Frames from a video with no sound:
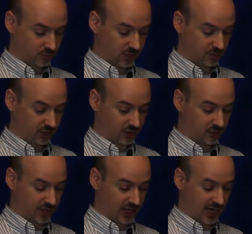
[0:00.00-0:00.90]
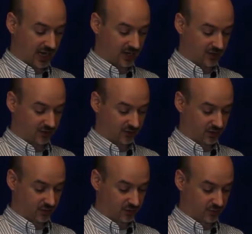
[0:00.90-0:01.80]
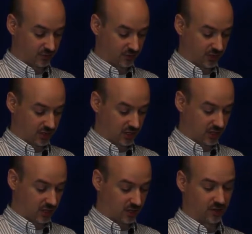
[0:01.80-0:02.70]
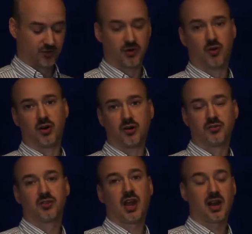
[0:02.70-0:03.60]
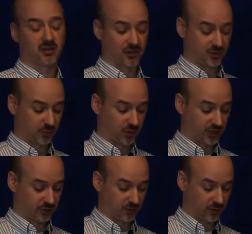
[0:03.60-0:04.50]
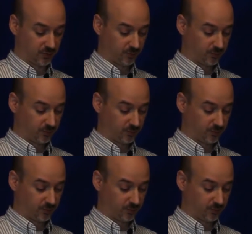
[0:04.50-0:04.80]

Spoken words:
And we're going to go ahead and add this into the all doors access point group.